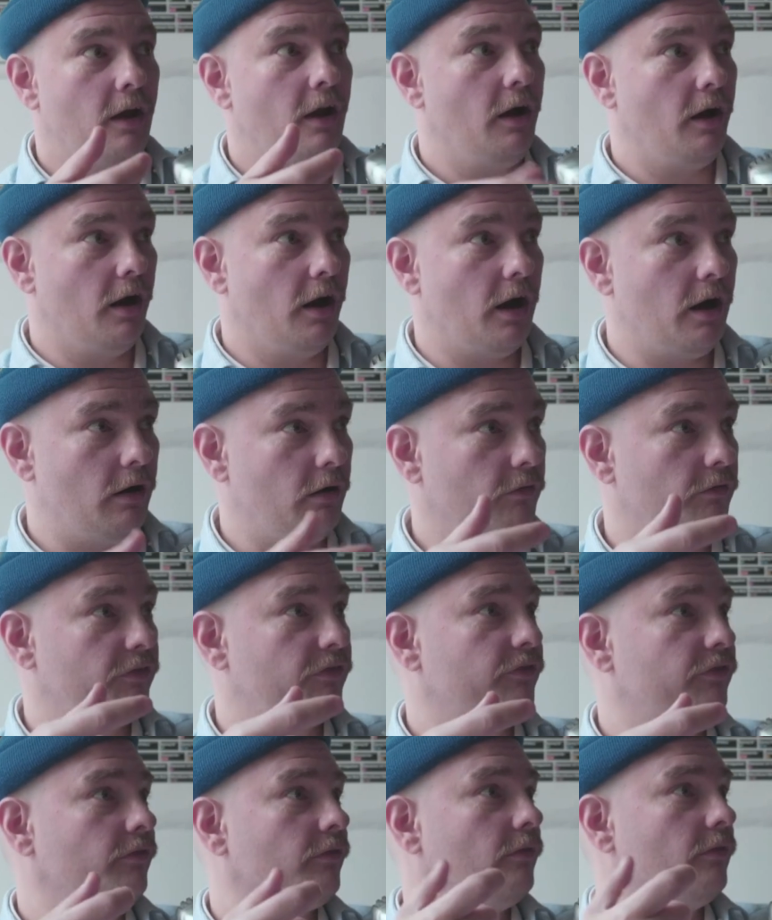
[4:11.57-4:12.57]

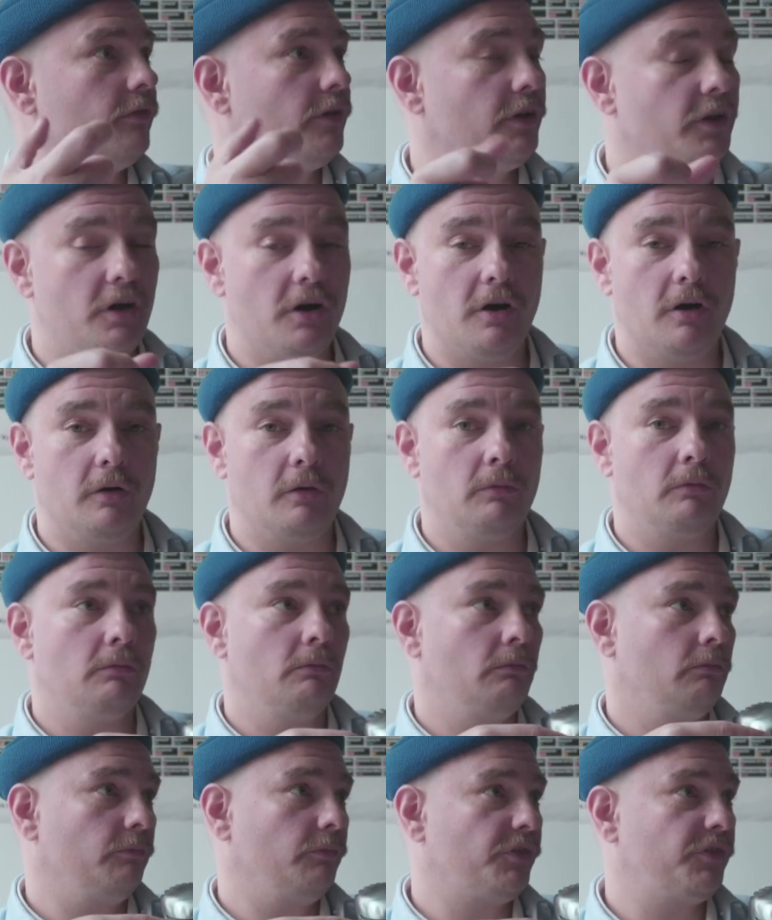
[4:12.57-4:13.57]
of you know
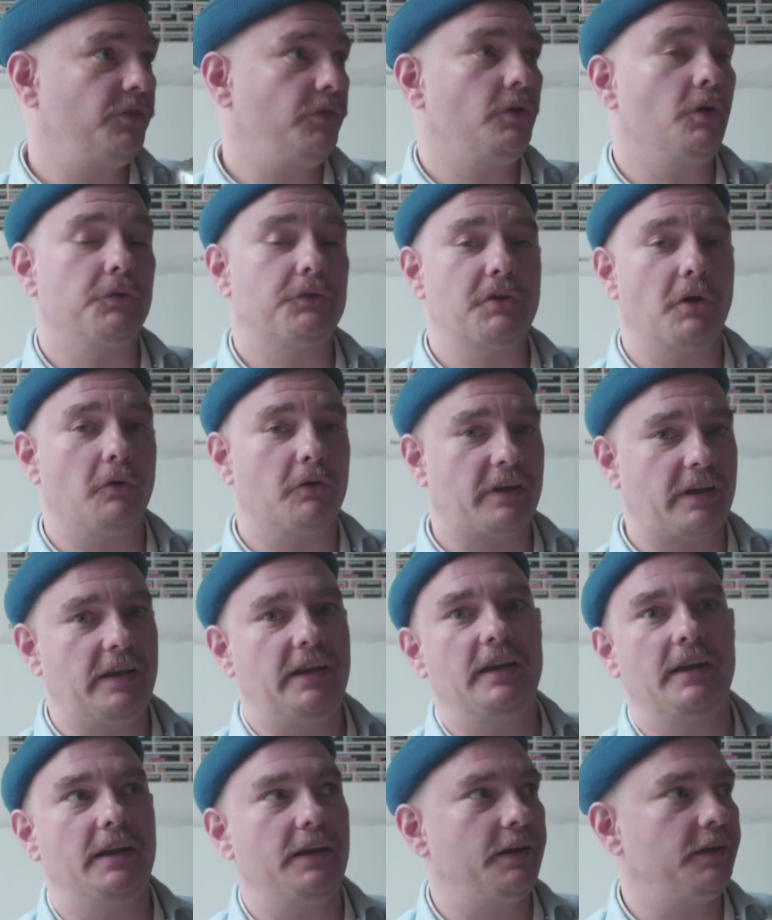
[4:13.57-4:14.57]
pseudo
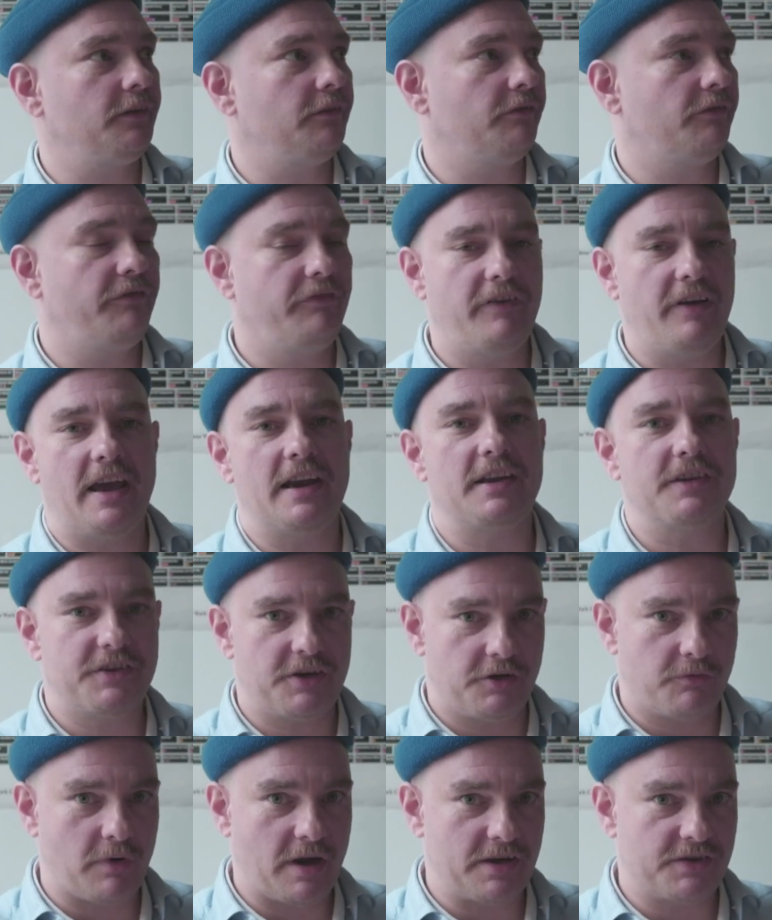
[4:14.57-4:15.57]
Tolkienian fantasy
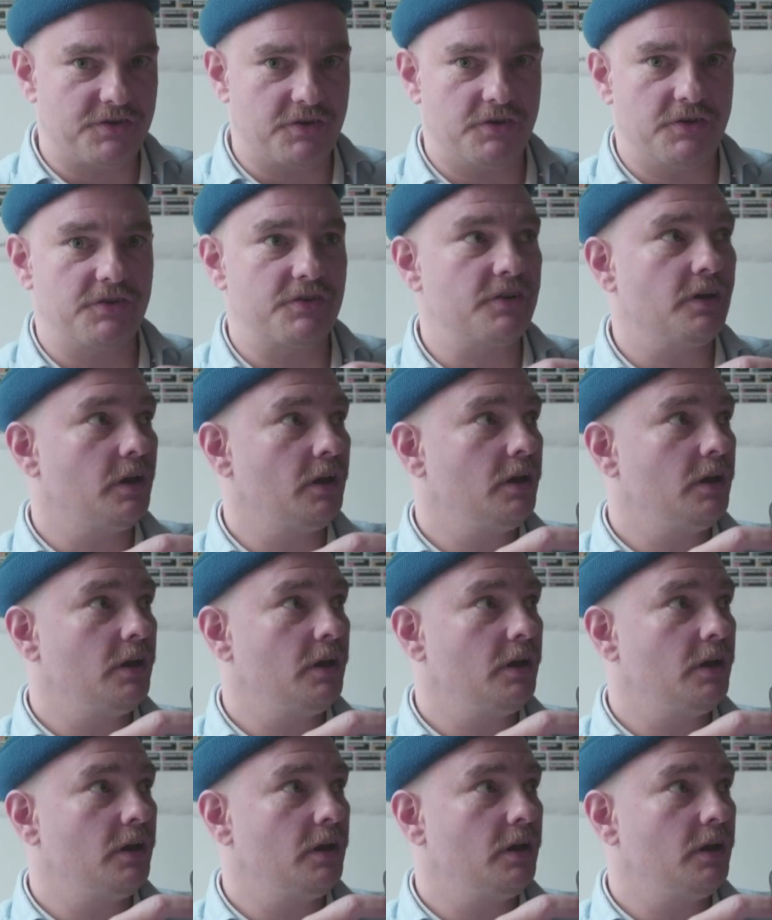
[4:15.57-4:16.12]
races,